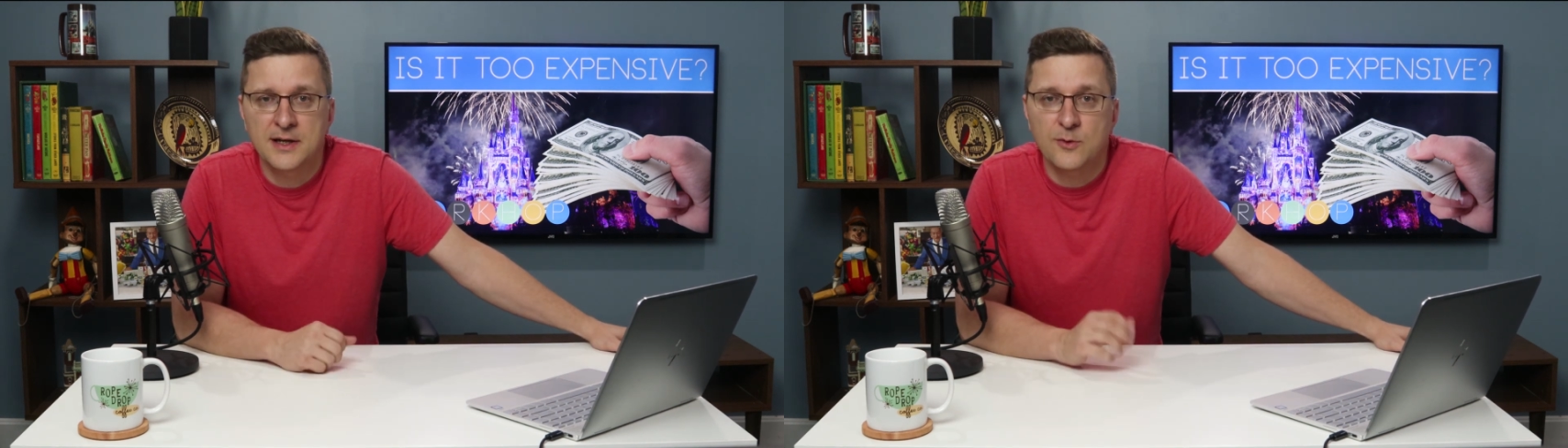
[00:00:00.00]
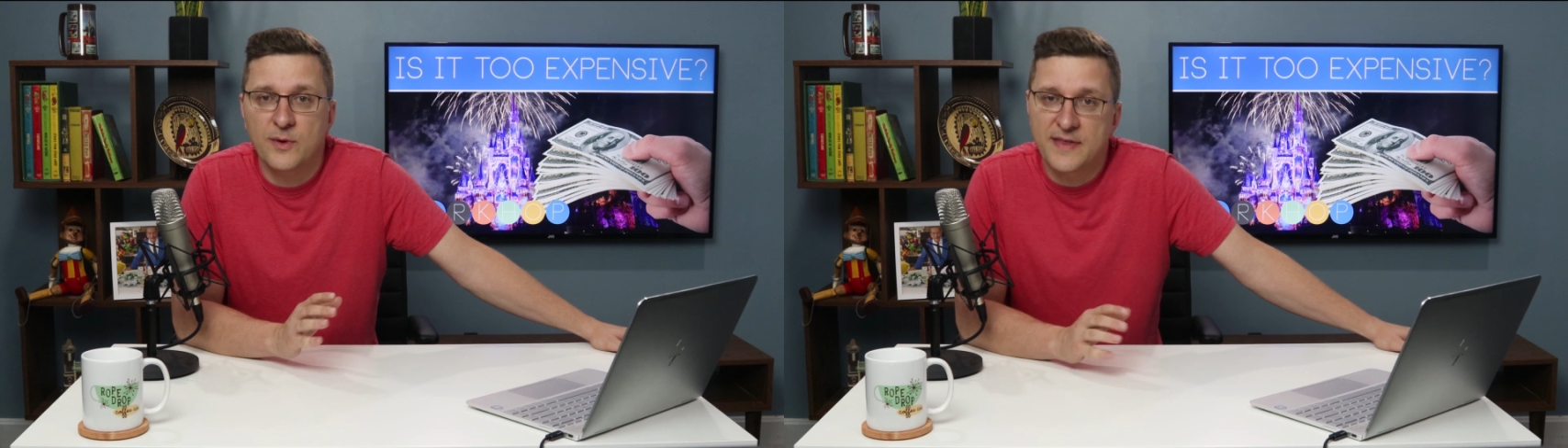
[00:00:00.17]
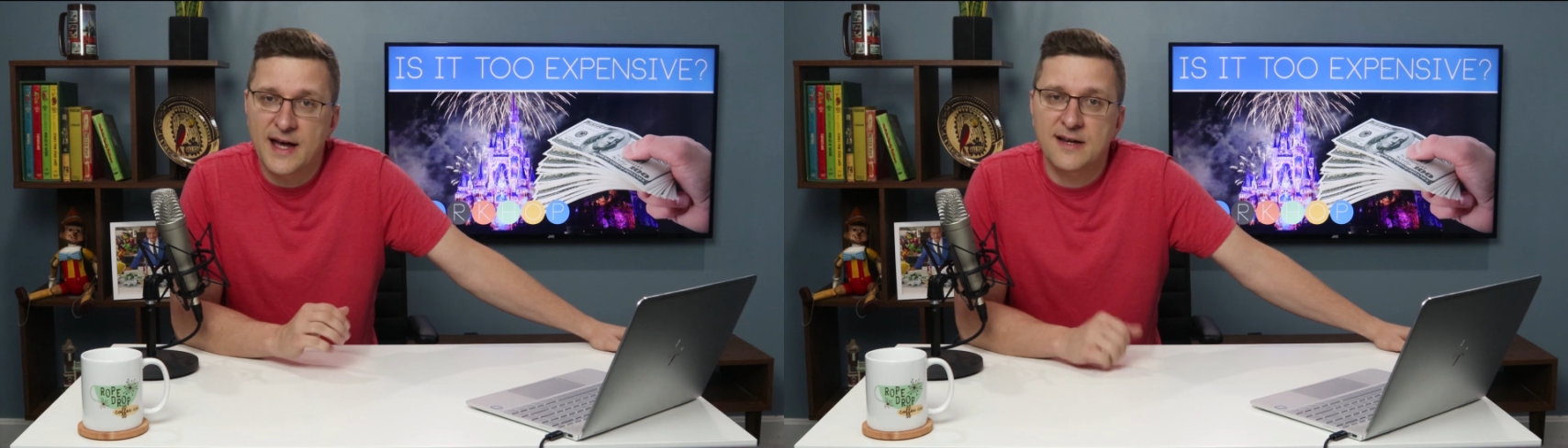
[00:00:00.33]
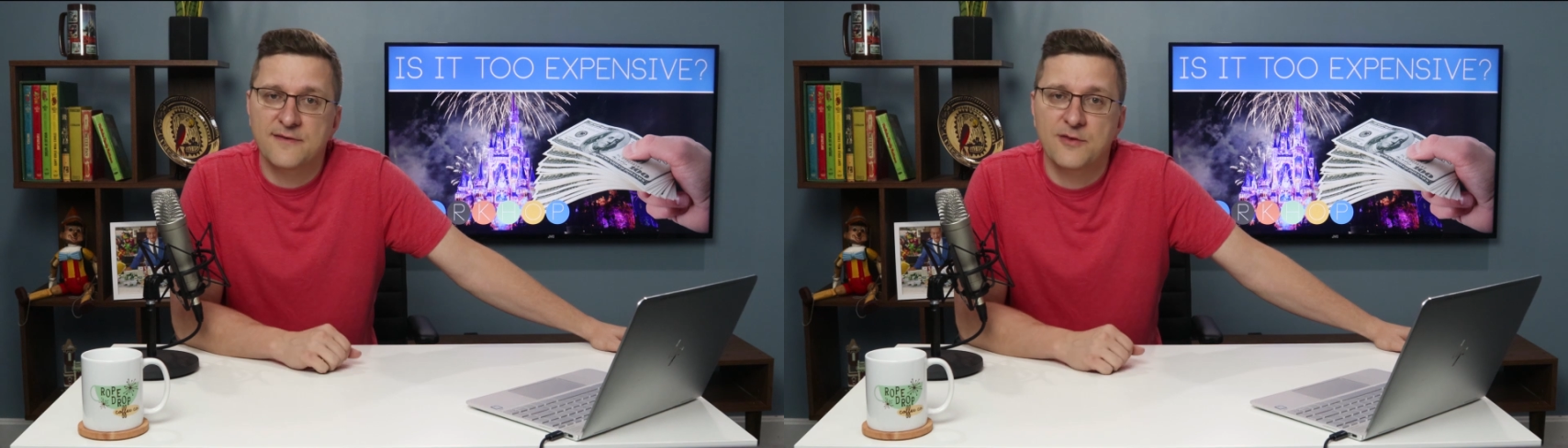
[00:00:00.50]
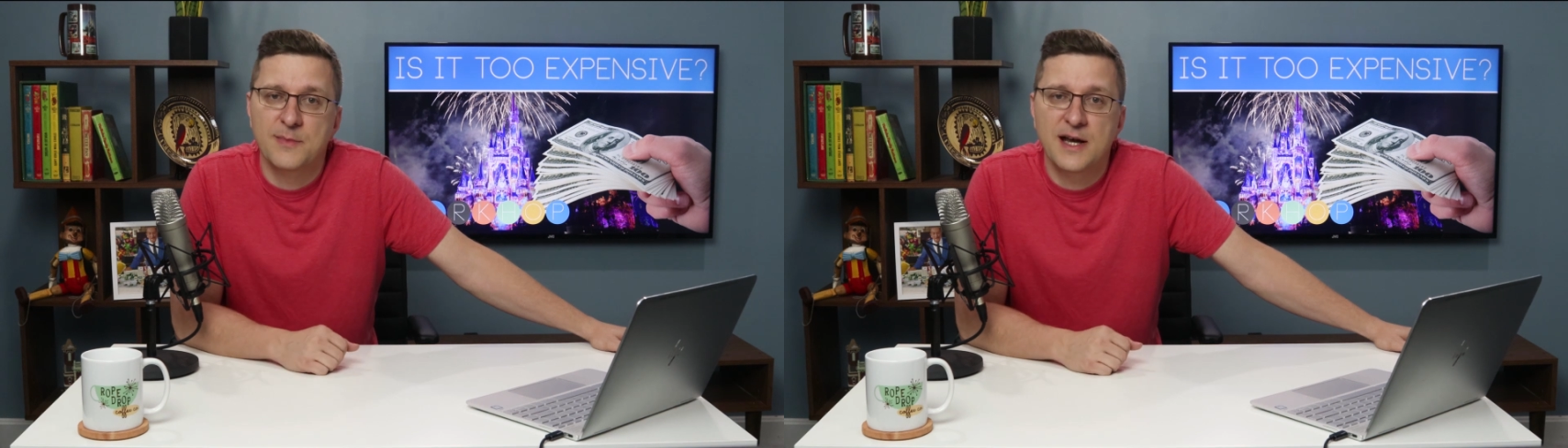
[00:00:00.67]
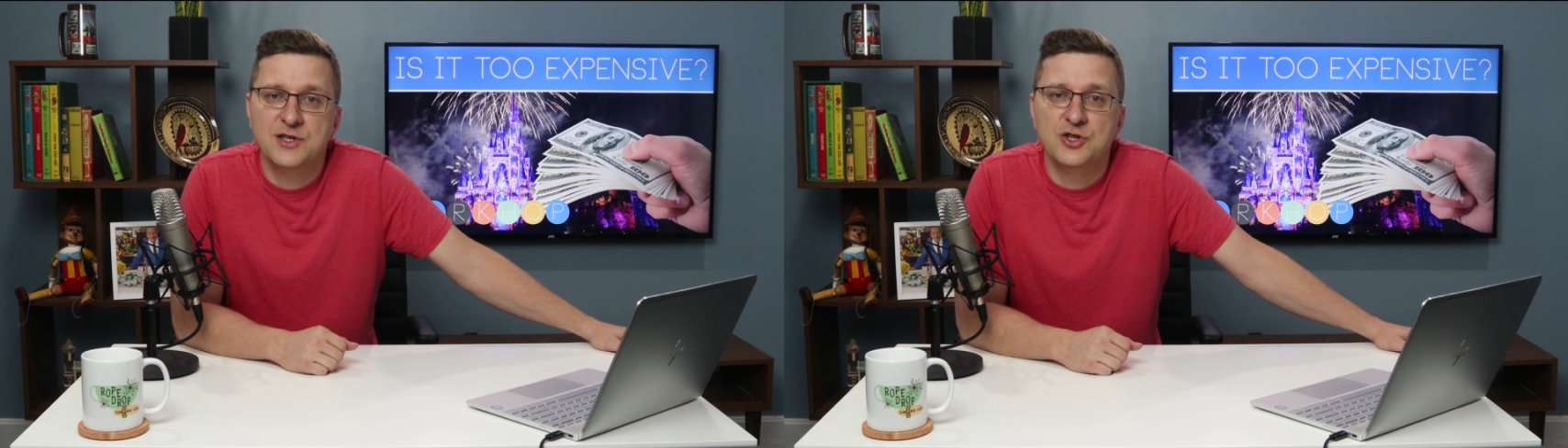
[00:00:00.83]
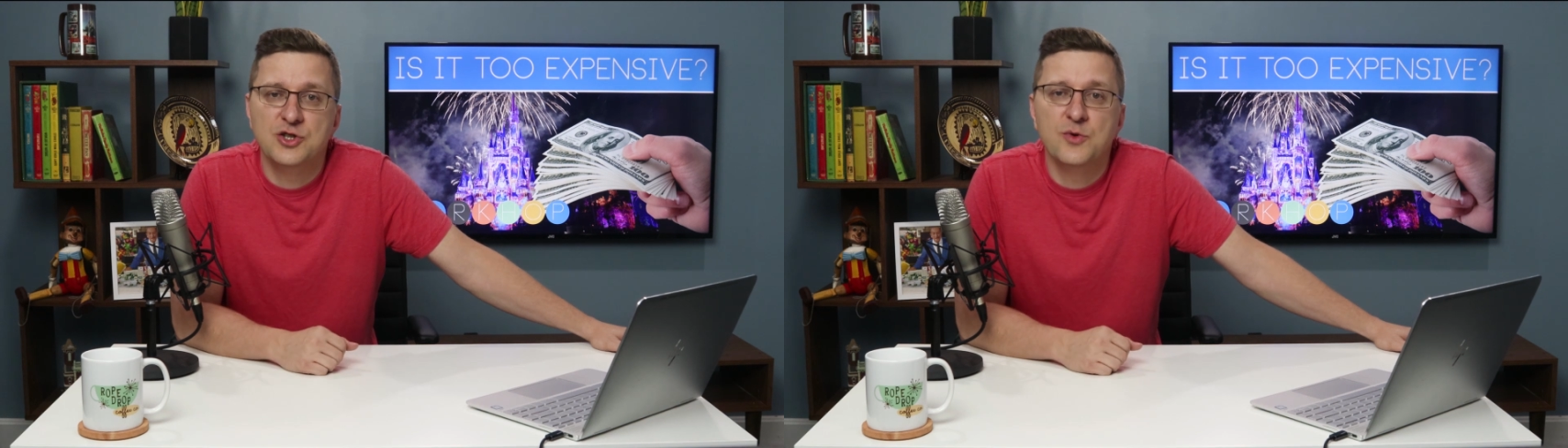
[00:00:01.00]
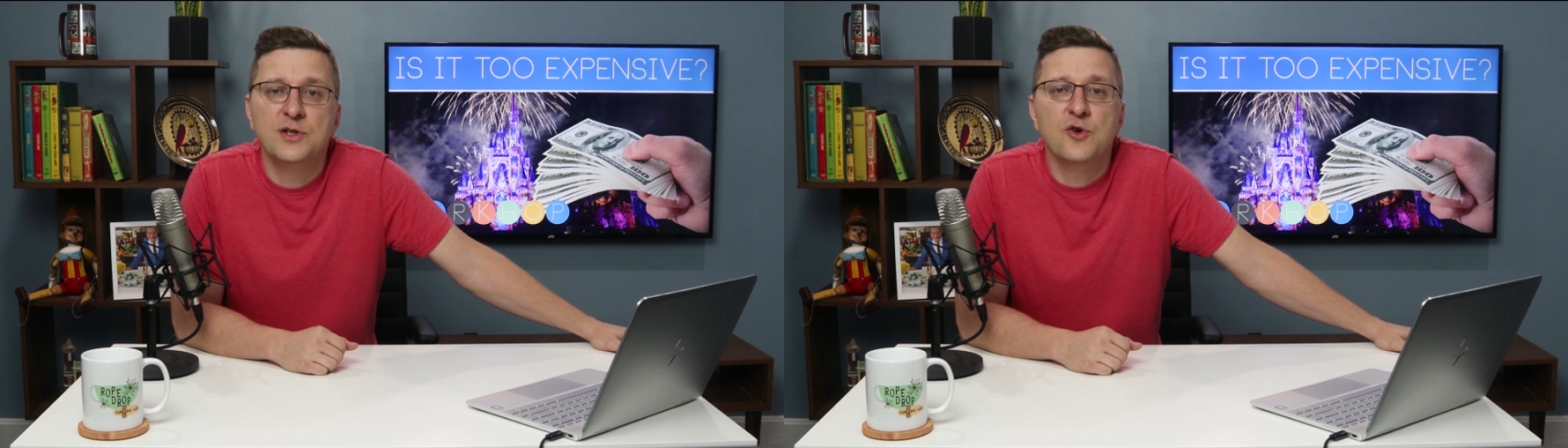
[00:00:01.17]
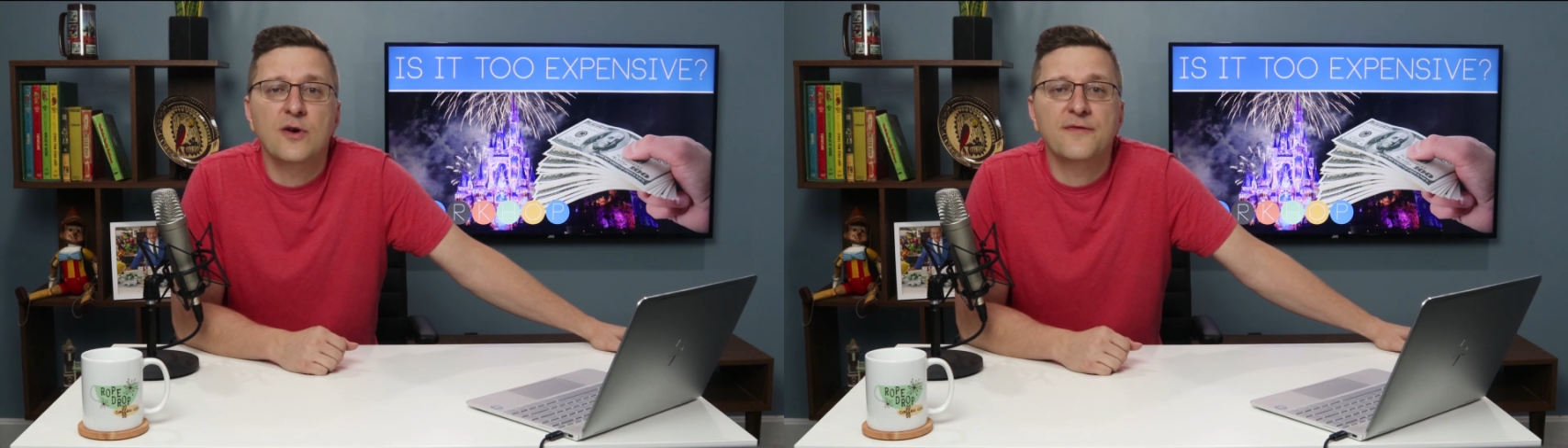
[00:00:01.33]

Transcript: With that information, you and your